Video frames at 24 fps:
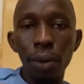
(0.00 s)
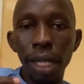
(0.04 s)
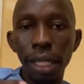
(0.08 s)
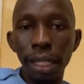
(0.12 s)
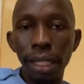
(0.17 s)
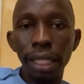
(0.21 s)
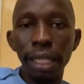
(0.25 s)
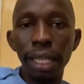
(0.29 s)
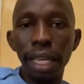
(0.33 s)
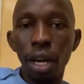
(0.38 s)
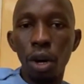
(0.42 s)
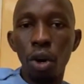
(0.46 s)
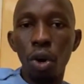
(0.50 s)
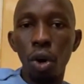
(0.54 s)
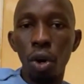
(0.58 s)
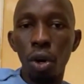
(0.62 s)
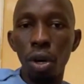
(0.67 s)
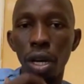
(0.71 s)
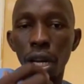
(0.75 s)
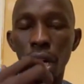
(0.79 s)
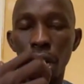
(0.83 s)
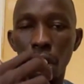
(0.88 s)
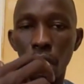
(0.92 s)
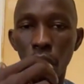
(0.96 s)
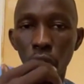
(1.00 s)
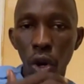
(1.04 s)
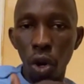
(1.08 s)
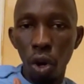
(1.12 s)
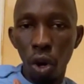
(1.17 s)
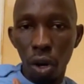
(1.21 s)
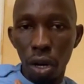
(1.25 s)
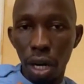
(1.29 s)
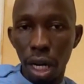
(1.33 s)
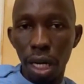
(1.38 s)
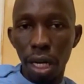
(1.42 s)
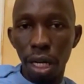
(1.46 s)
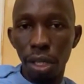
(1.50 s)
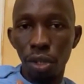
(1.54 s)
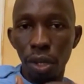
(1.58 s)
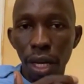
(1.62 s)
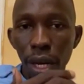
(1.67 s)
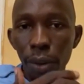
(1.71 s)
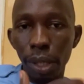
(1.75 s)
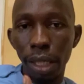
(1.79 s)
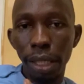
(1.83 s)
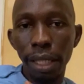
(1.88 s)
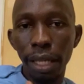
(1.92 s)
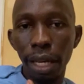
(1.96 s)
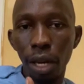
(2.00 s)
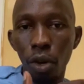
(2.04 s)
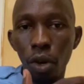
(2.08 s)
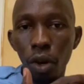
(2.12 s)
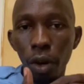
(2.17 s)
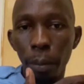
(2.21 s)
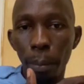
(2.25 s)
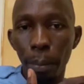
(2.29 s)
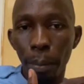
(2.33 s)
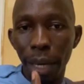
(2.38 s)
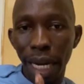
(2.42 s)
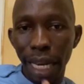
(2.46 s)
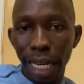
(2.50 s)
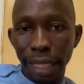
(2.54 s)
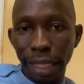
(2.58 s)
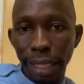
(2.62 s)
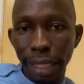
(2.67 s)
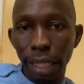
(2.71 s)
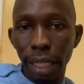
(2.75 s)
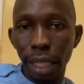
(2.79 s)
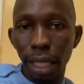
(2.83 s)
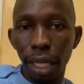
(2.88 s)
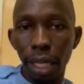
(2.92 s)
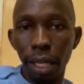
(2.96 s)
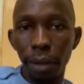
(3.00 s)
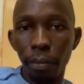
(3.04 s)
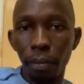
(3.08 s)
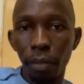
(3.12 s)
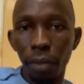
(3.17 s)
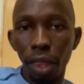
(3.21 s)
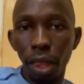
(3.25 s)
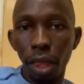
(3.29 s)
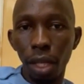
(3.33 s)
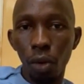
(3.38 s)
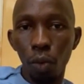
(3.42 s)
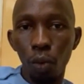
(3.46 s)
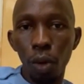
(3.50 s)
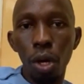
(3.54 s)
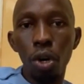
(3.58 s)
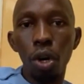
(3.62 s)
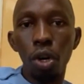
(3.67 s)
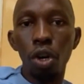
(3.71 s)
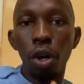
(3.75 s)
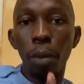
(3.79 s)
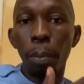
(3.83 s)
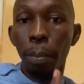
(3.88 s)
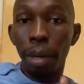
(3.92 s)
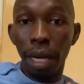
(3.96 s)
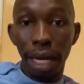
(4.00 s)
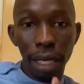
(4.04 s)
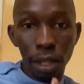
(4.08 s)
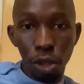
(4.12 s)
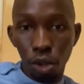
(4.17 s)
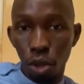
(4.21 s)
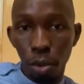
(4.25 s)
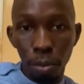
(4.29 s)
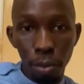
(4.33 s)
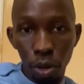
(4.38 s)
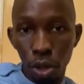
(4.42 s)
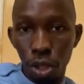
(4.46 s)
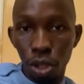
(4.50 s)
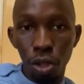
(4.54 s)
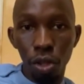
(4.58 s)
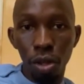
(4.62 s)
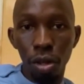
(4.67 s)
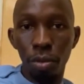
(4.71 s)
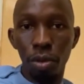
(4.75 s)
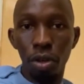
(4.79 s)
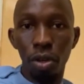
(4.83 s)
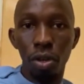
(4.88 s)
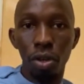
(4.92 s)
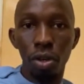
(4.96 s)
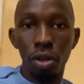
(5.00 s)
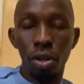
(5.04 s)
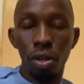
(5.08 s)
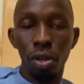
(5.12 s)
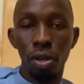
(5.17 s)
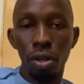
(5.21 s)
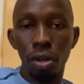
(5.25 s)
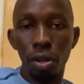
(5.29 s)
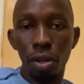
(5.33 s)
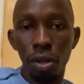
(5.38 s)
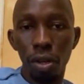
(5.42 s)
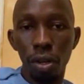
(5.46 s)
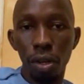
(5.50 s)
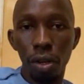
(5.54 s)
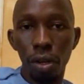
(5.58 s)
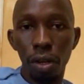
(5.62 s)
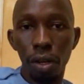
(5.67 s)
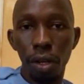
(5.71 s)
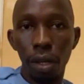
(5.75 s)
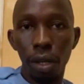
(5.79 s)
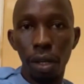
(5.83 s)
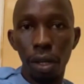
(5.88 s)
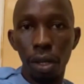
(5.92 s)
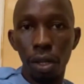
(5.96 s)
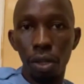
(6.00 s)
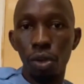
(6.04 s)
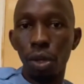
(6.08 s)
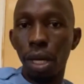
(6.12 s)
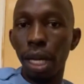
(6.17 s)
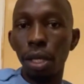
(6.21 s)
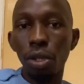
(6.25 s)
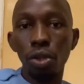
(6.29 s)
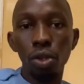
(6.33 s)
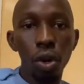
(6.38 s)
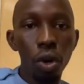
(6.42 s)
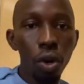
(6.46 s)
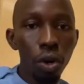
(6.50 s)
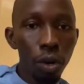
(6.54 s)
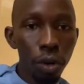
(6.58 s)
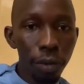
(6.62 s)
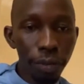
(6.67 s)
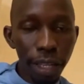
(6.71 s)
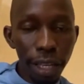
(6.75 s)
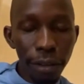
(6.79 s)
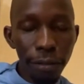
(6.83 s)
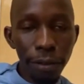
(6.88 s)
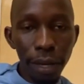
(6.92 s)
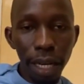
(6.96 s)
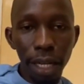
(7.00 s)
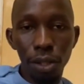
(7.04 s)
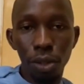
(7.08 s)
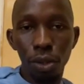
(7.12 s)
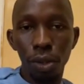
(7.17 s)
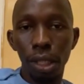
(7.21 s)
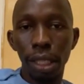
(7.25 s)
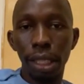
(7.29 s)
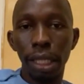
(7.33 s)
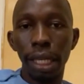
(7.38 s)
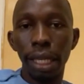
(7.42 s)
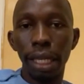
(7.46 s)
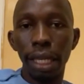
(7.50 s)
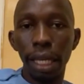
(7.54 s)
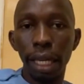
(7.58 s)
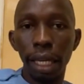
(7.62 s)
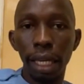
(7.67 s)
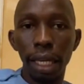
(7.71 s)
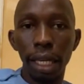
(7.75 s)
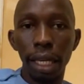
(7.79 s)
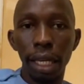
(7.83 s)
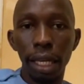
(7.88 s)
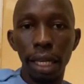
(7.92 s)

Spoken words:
And not to sit down in just sit down so no more we go AFCON. You get what they call strategic leadership. You get what they call motivation.